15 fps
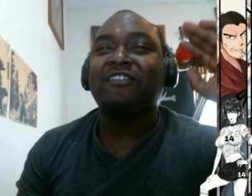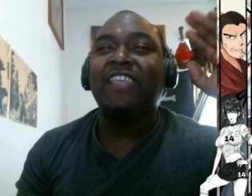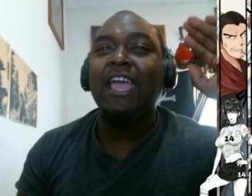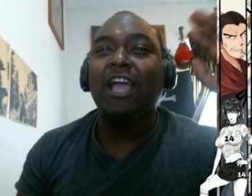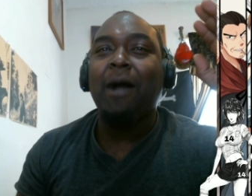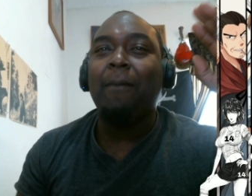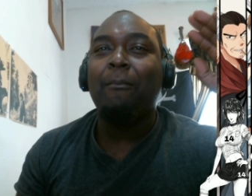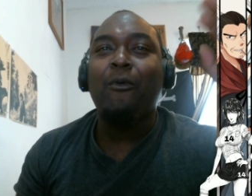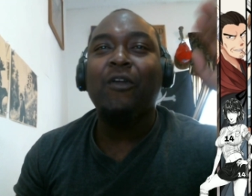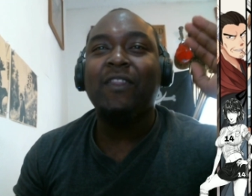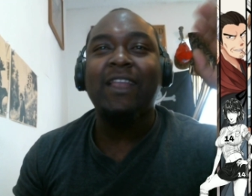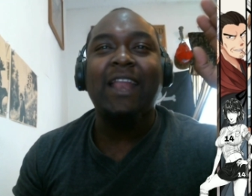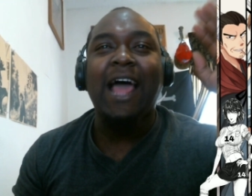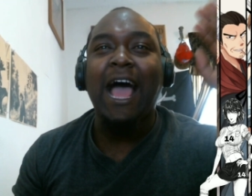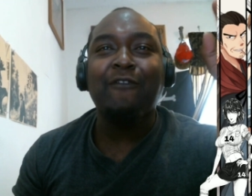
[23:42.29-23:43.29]
take up more
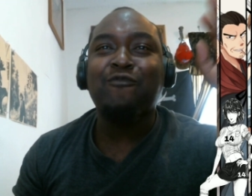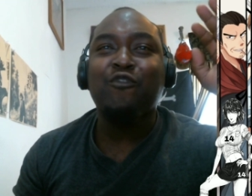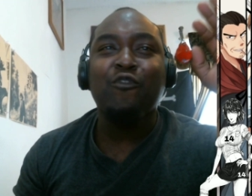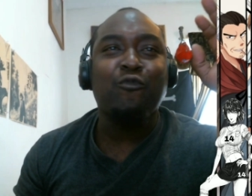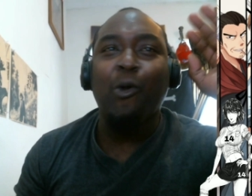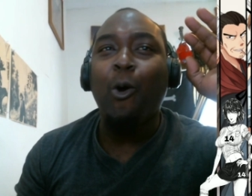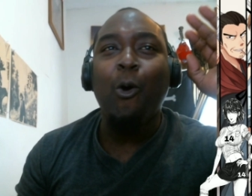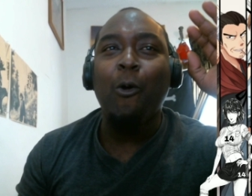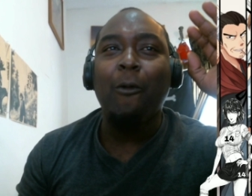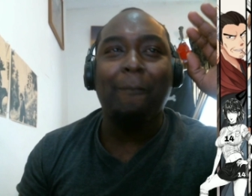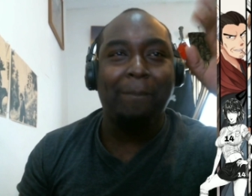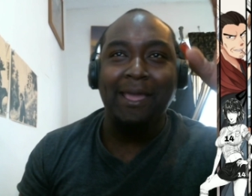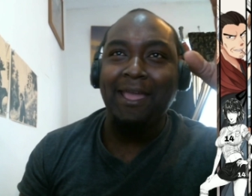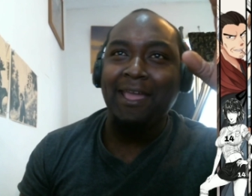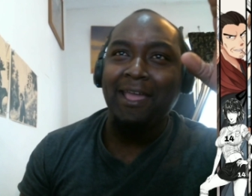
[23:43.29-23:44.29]
than half the road,
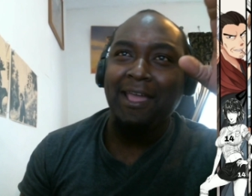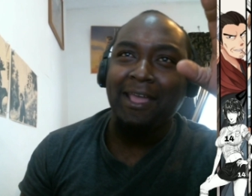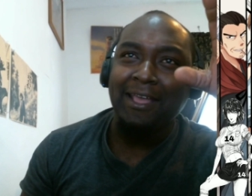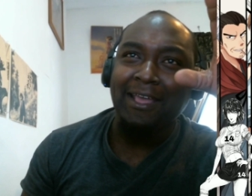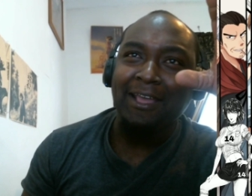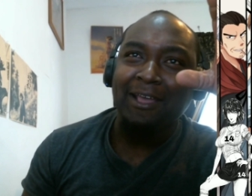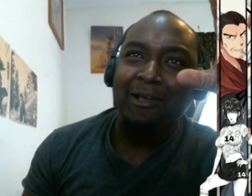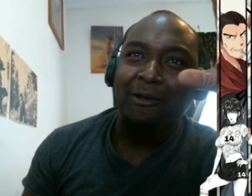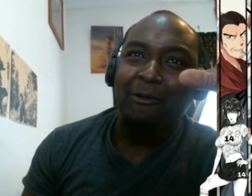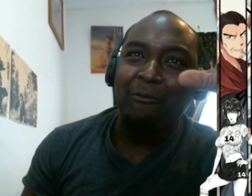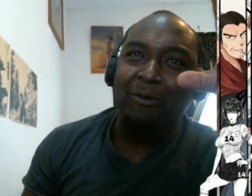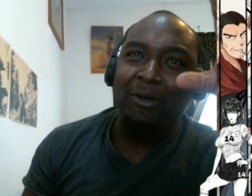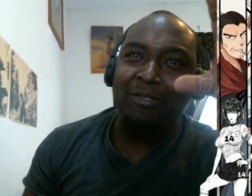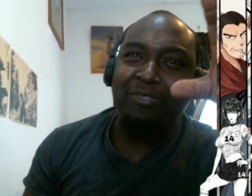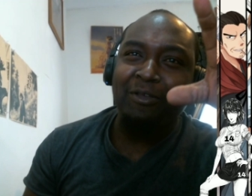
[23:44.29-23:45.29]
bitch.
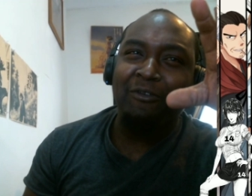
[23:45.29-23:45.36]
What the